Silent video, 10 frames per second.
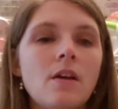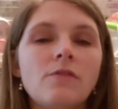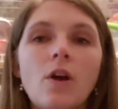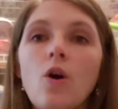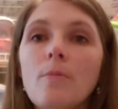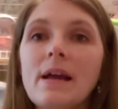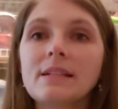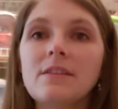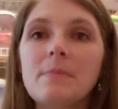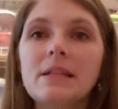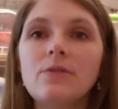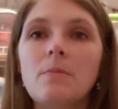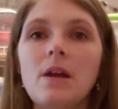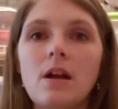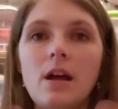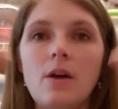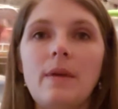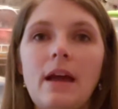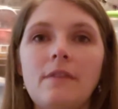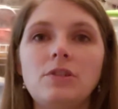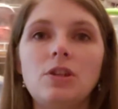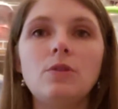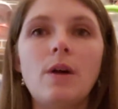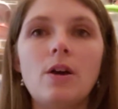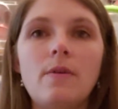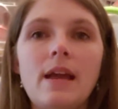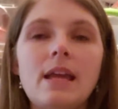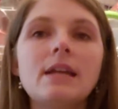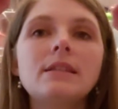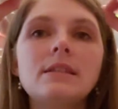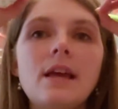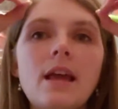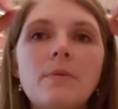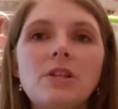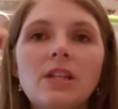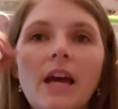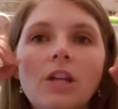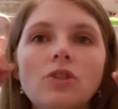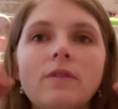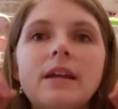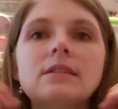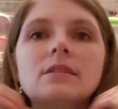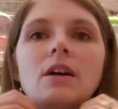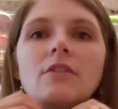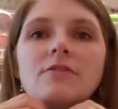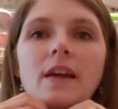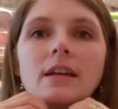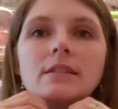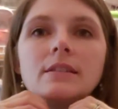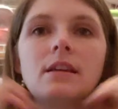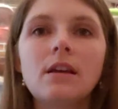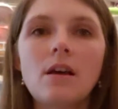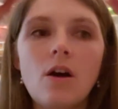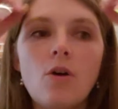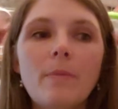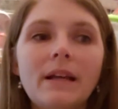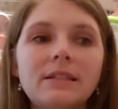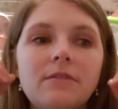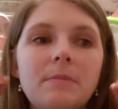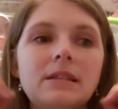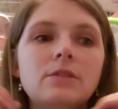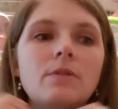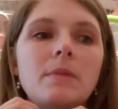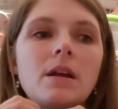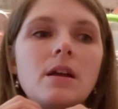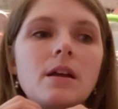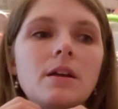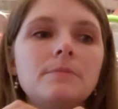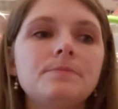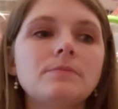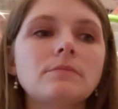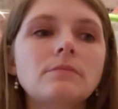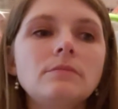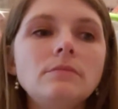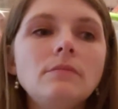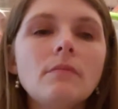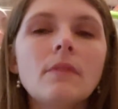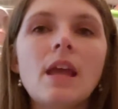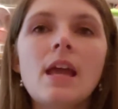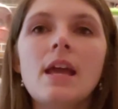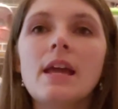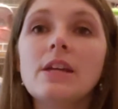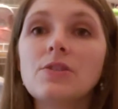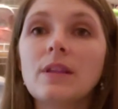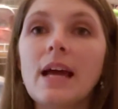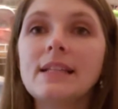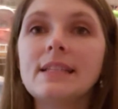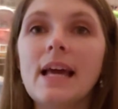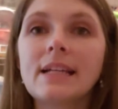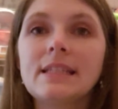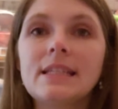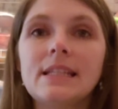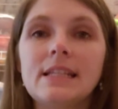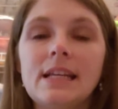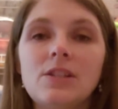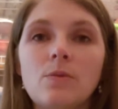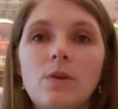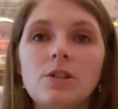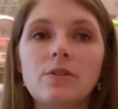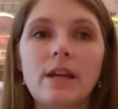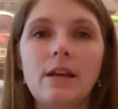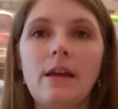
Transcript: For Olmecs of Mesoamerica, we have 2 O hands, and we just kind of trace our face. Olmecs of Mesoamerica. Israelites, Exodus, and desert wandering.